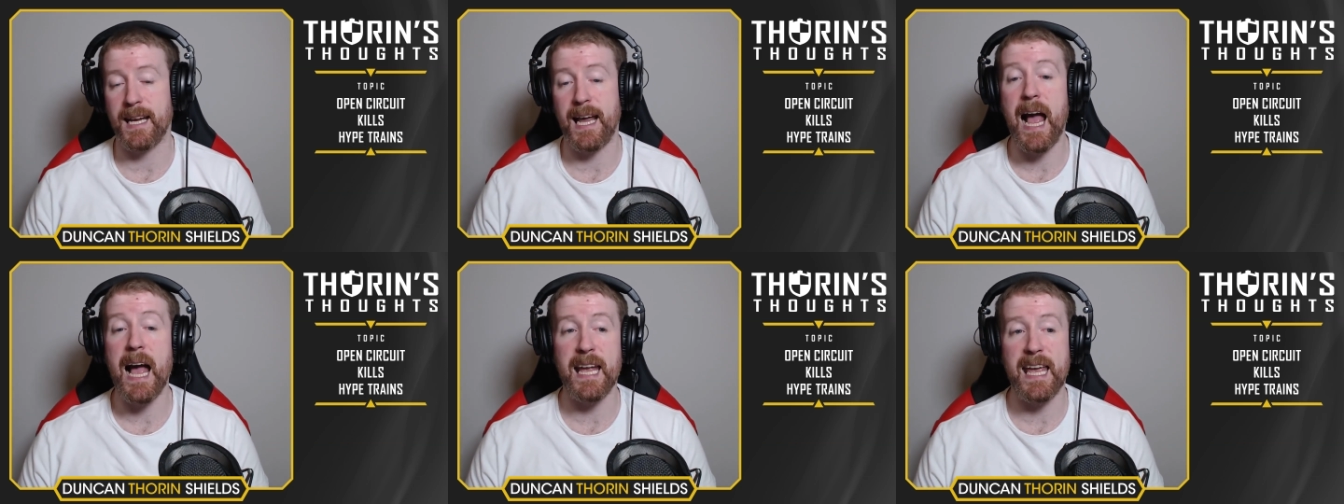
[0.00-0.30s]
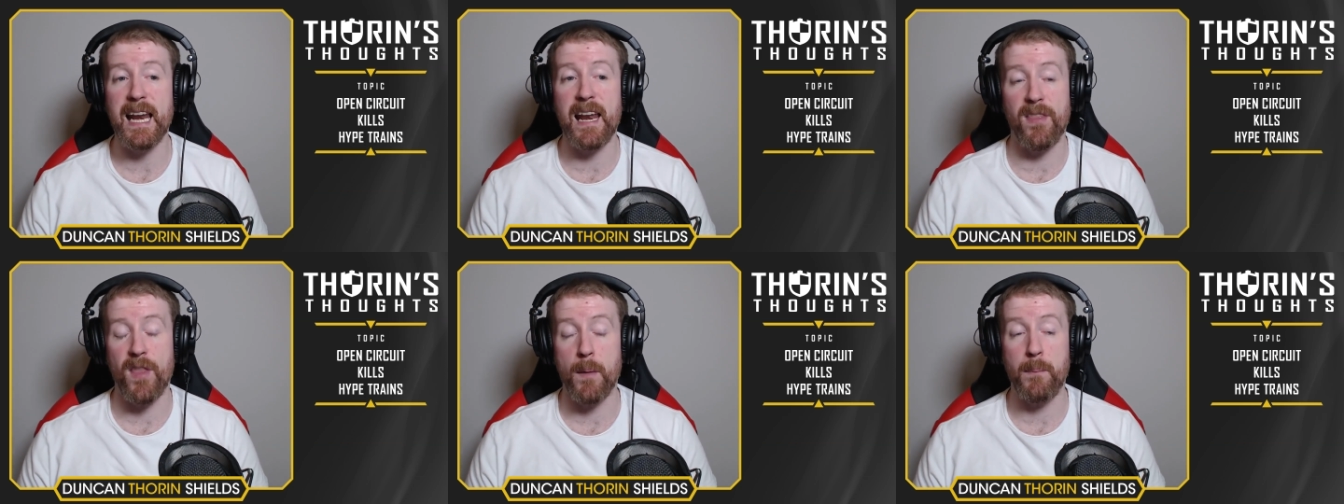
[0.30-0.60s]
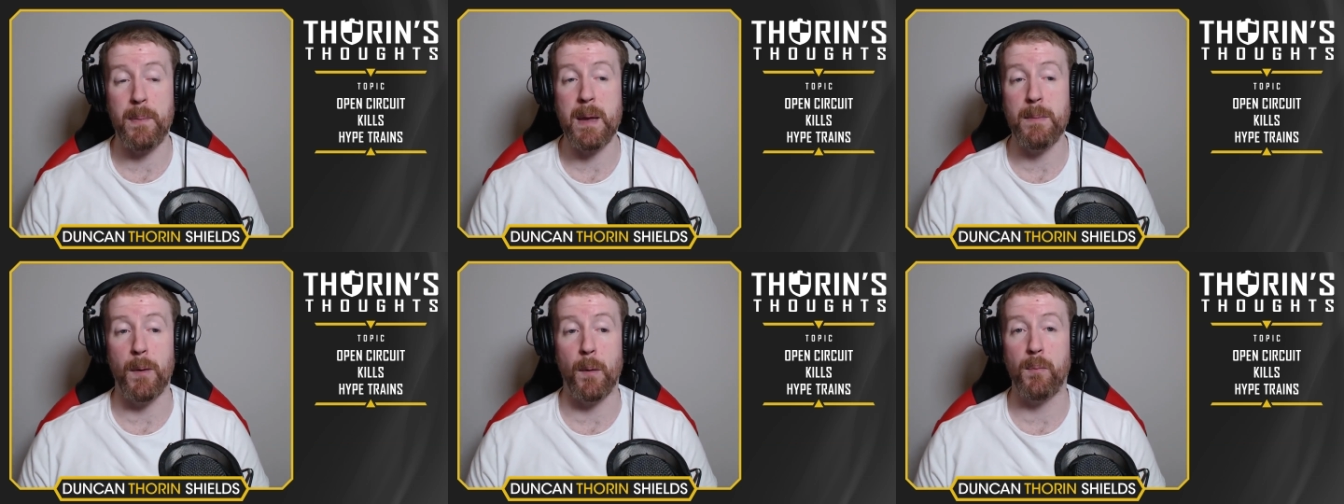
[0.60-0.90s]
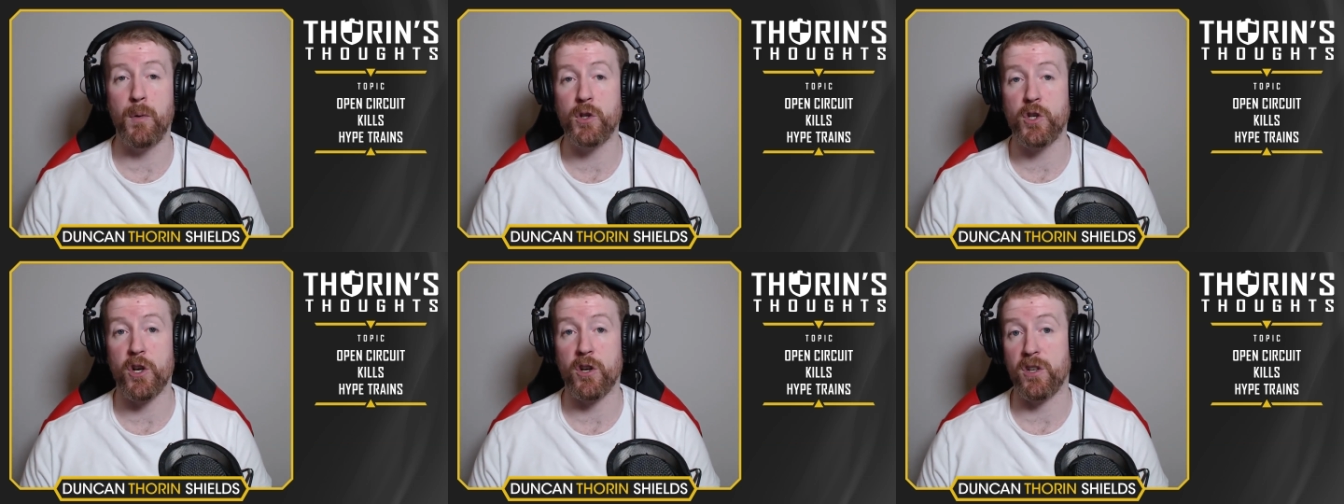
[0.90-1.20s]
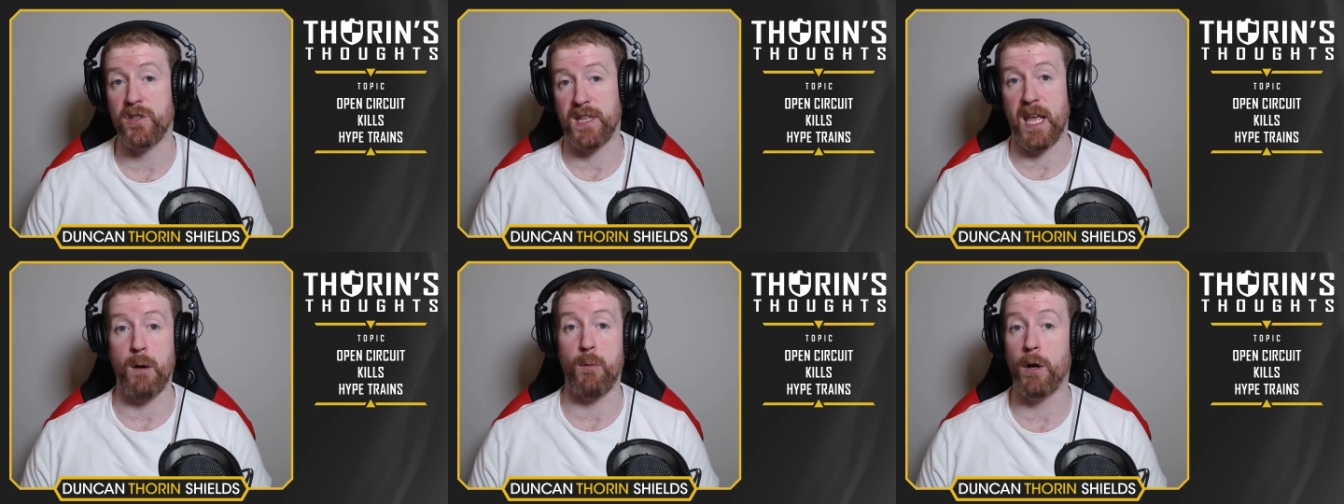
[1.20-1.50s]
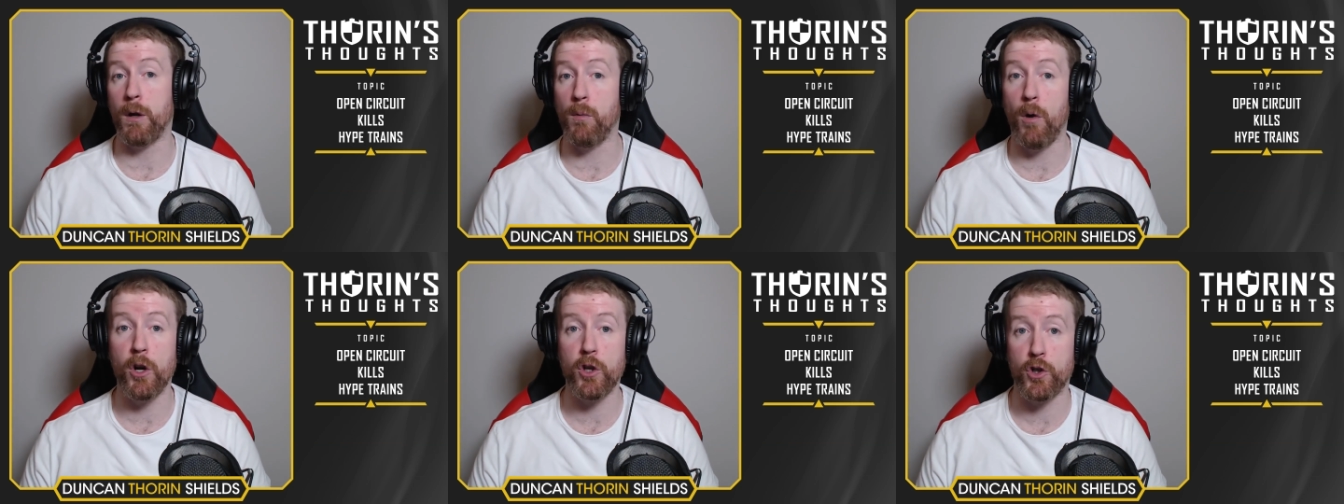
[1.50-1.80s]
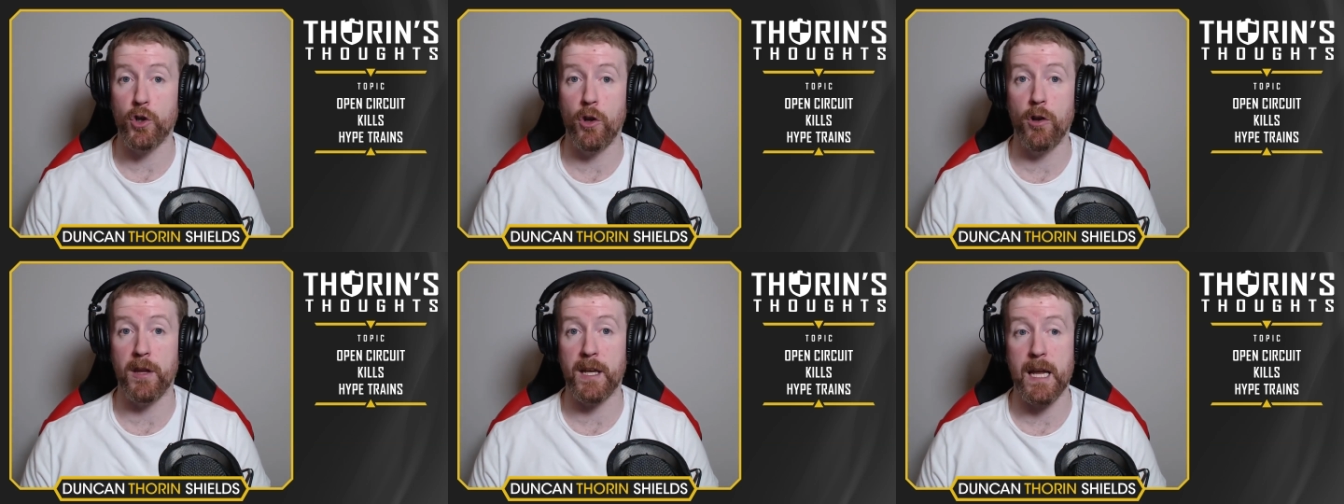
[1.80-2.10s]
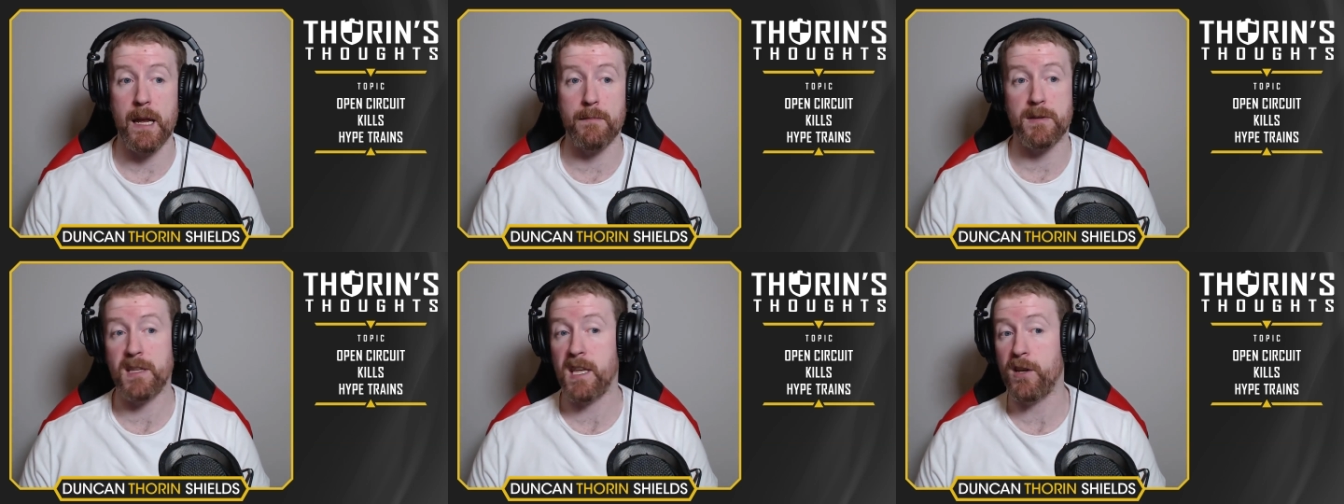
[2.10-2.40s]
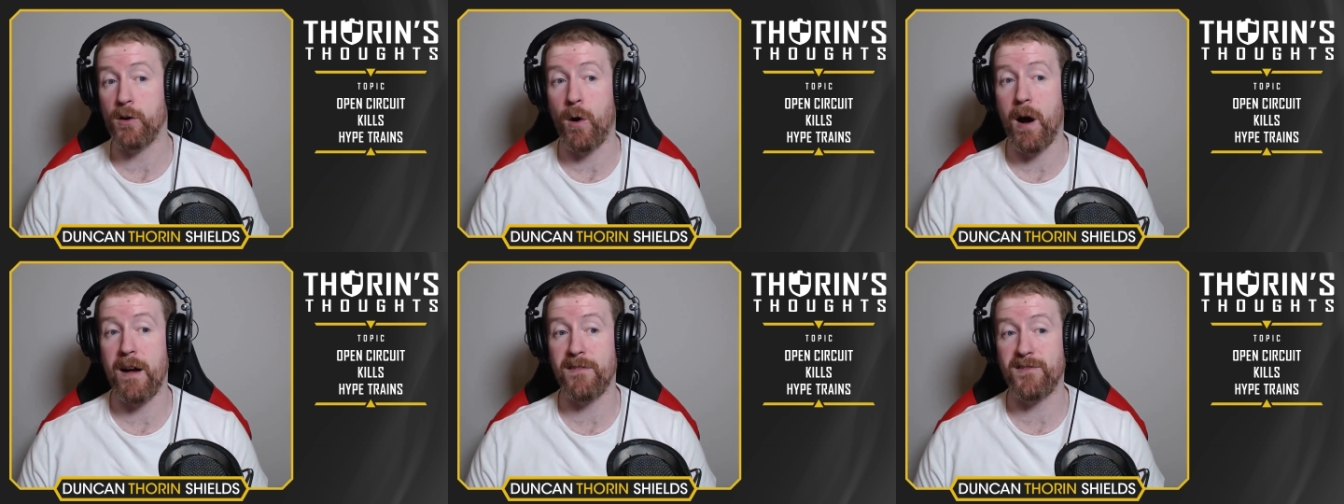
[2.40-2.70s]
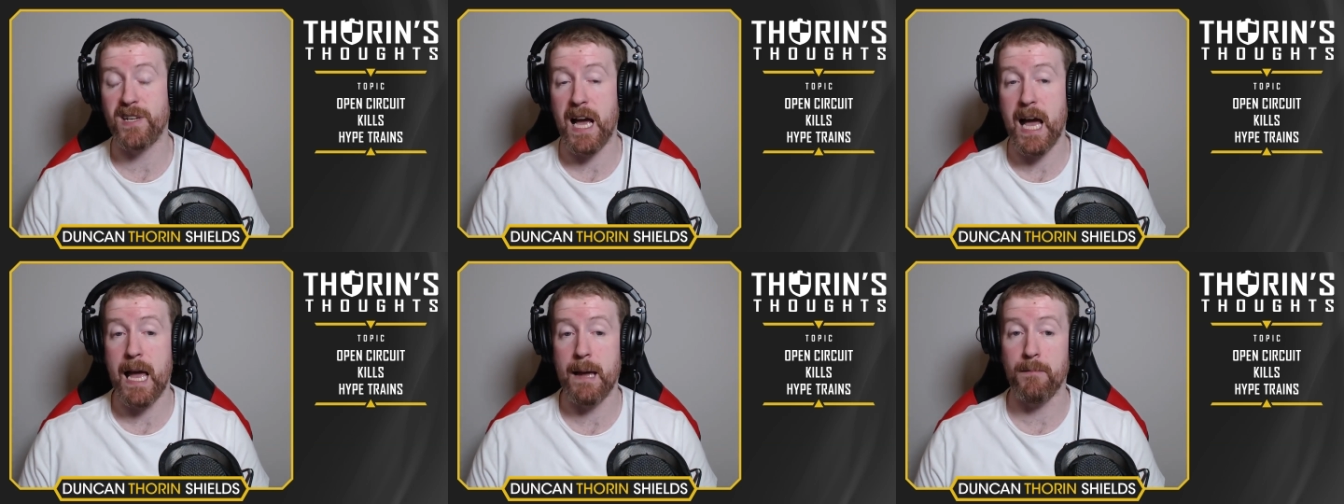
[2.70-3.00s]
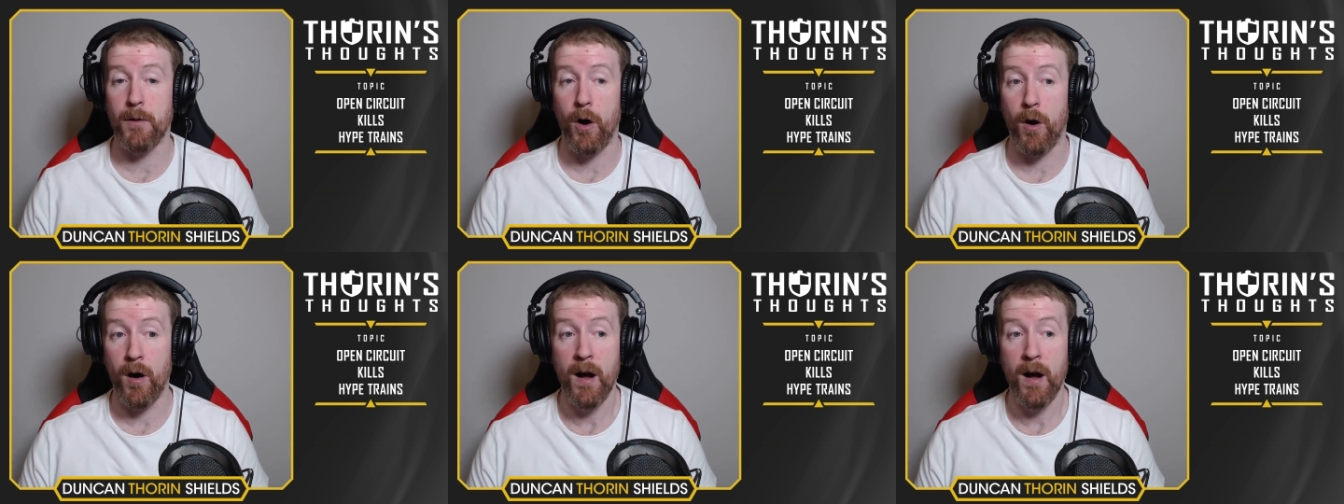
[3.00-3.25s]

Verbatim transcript: Like, I get it that people push it because they want to watch all the games and they don't have time,